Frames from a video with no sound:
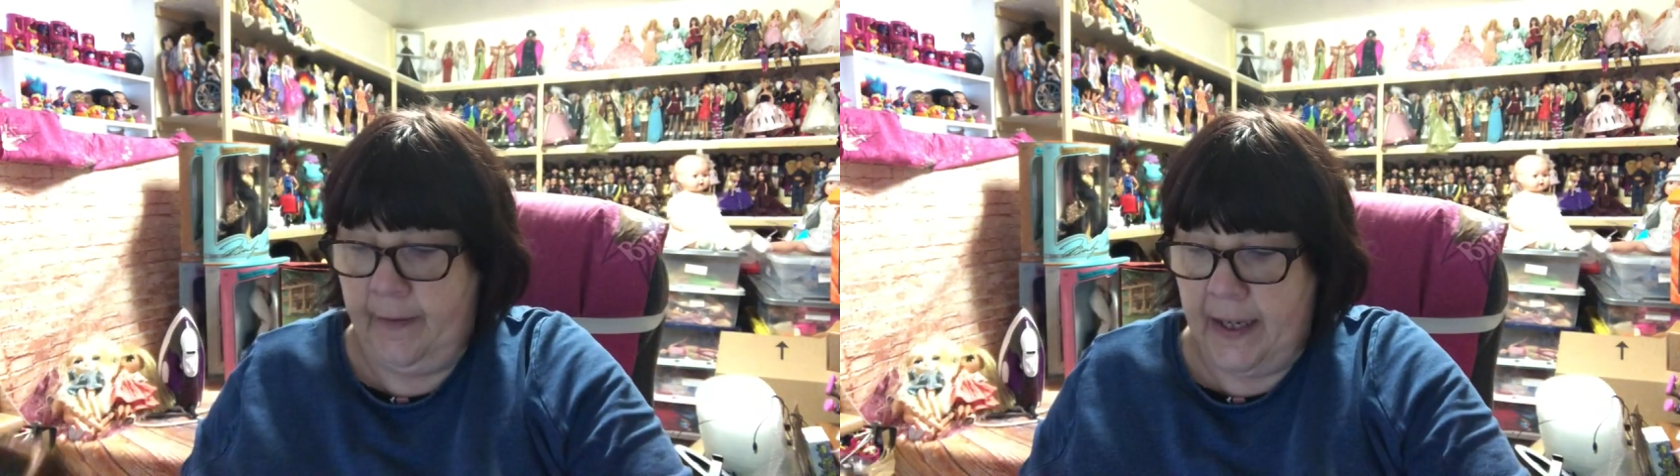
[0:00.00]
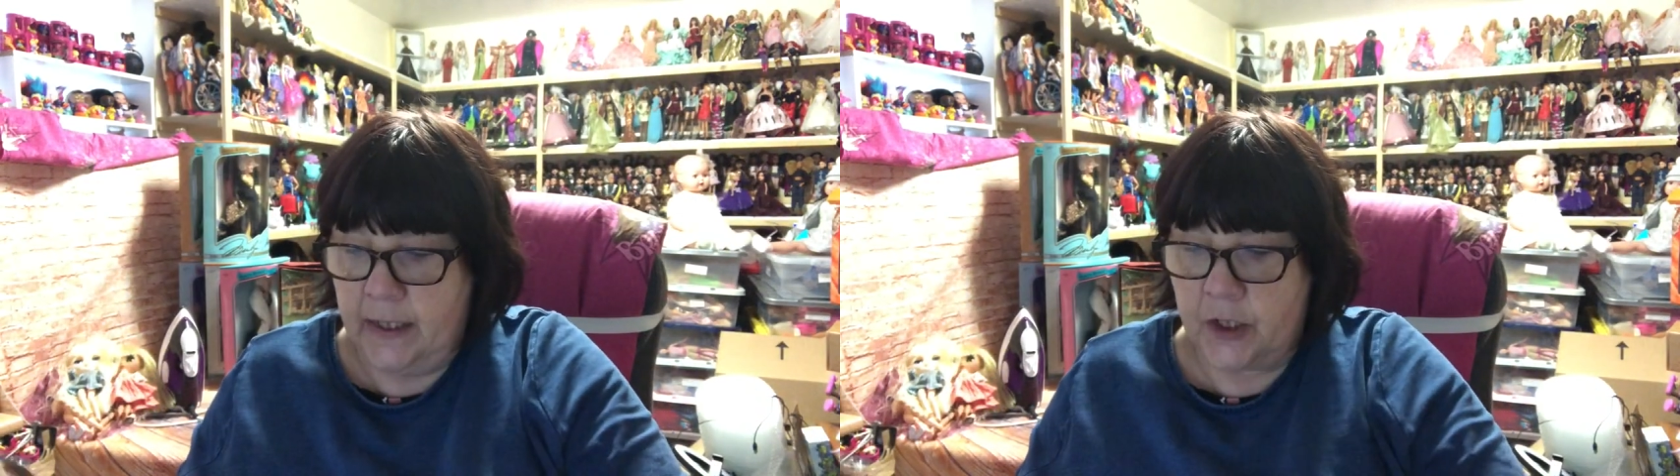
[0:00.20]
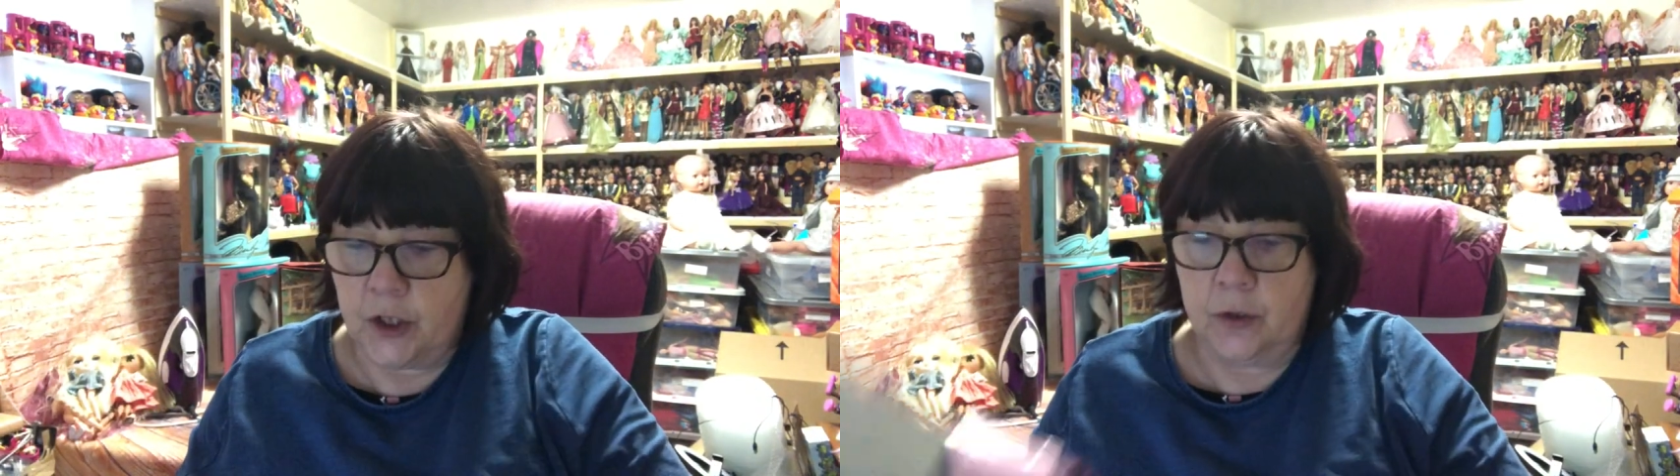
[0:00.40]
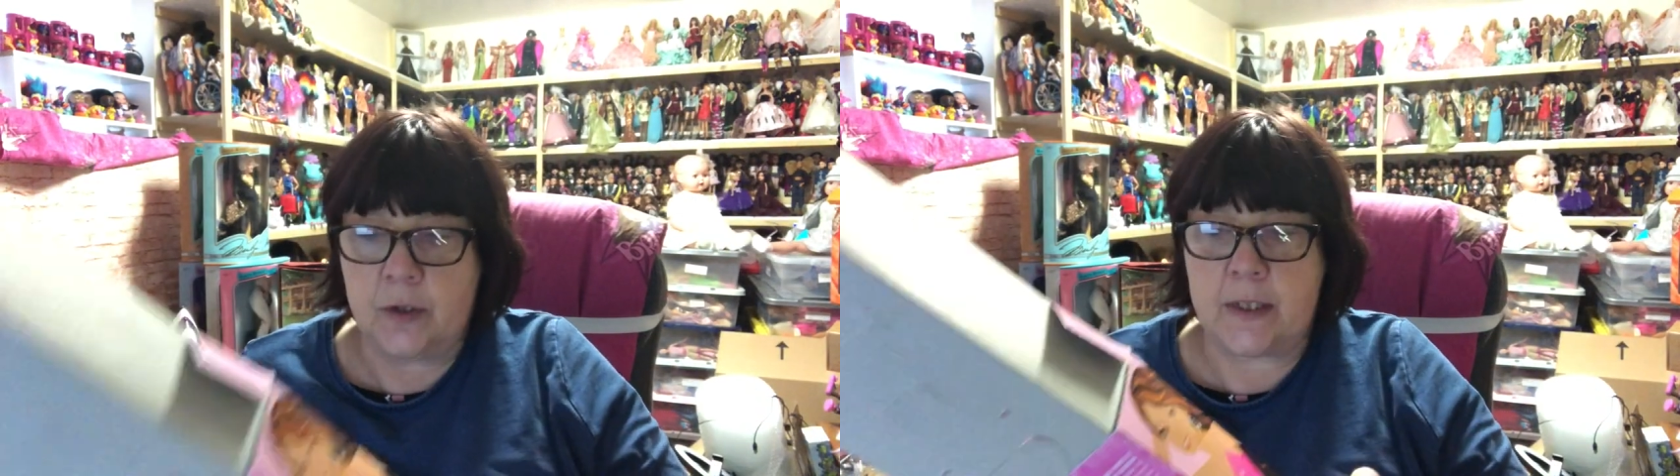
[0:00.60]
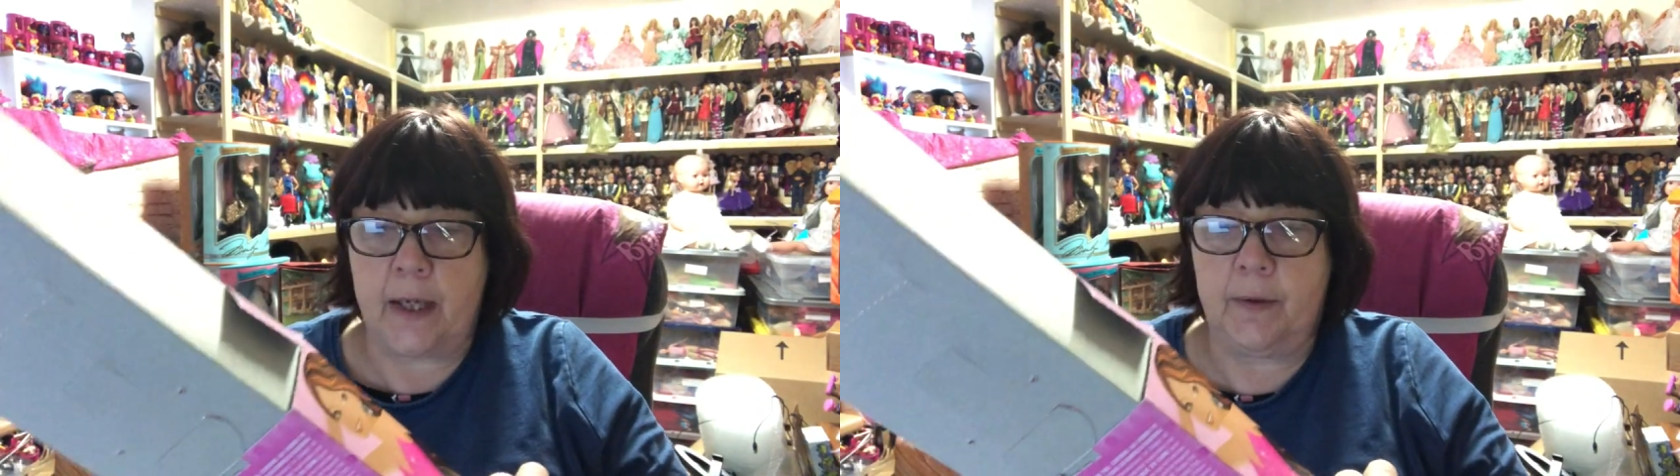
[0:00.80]
then she
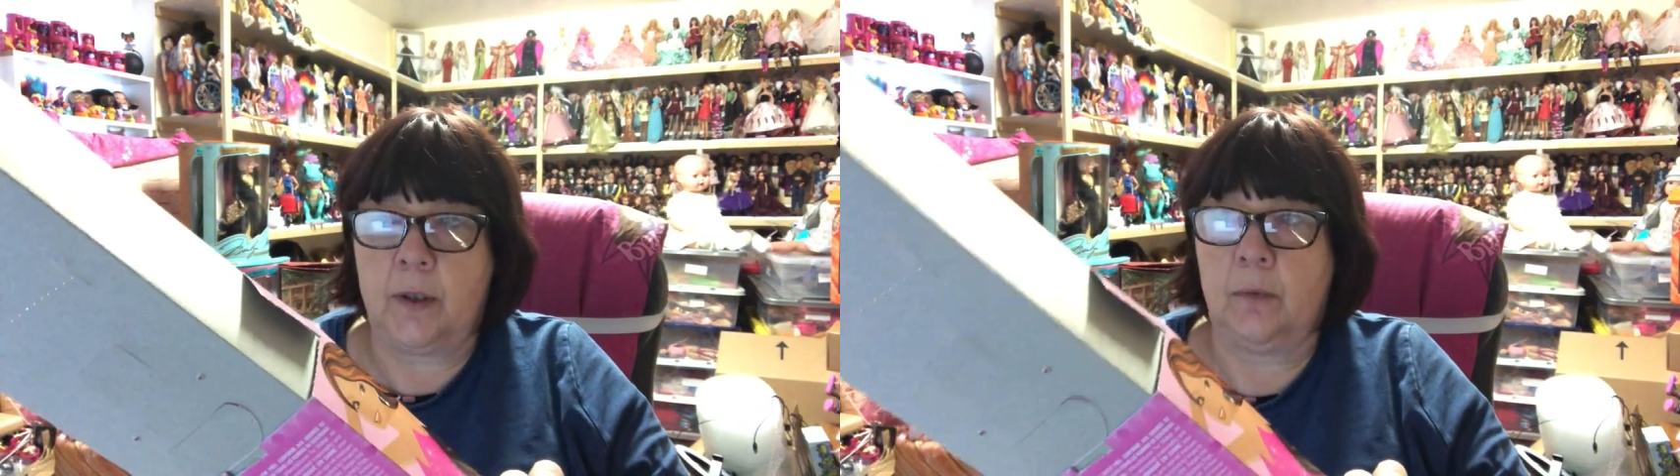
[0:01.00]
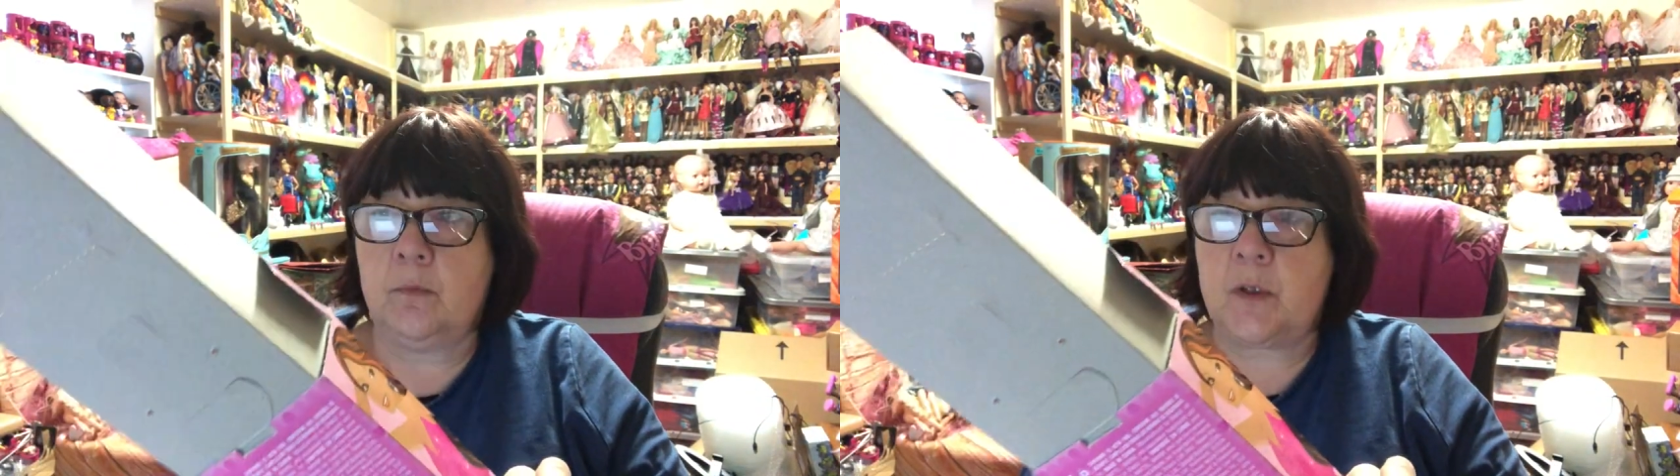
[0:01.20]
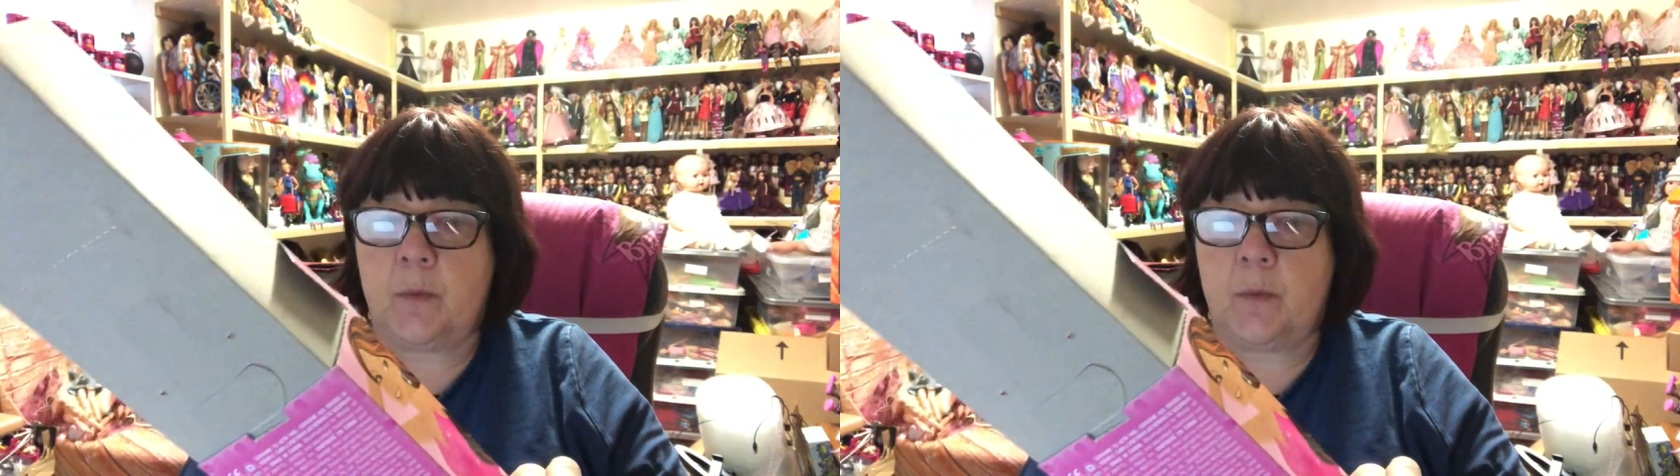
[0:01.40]
also comes